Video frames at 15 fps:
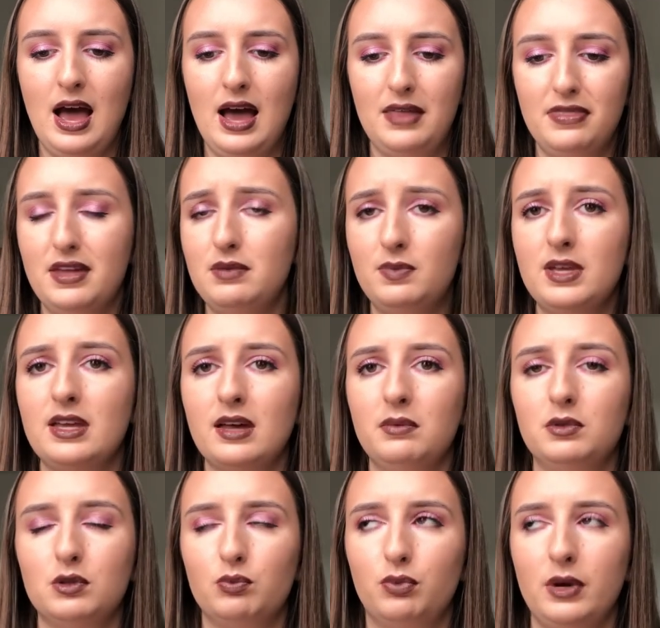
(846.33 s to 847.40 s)
and then being
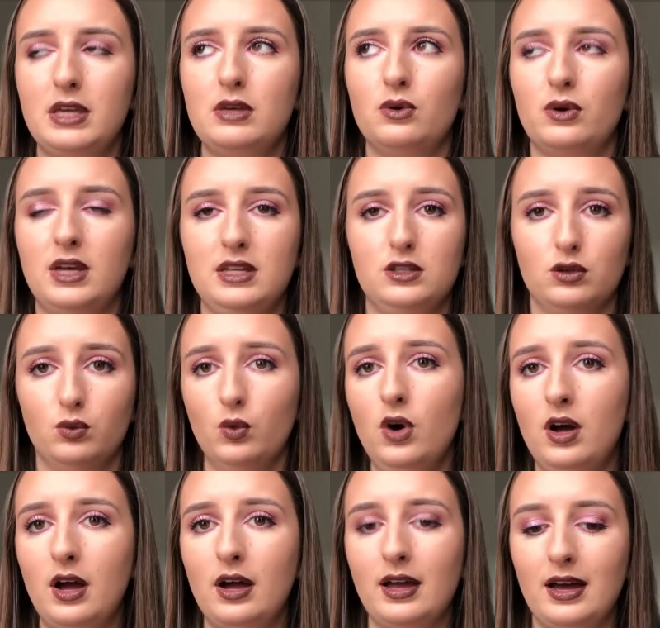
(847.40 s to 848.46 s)
able to bring your kid to
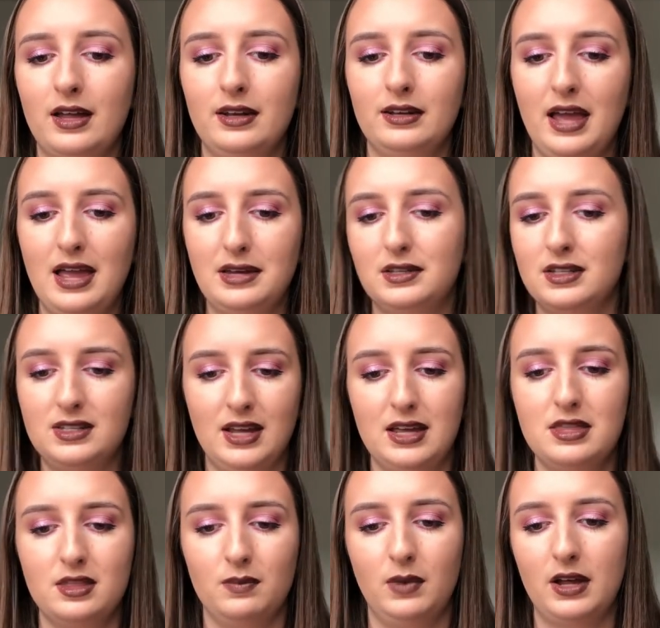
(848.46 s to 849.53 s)
work and entertain them.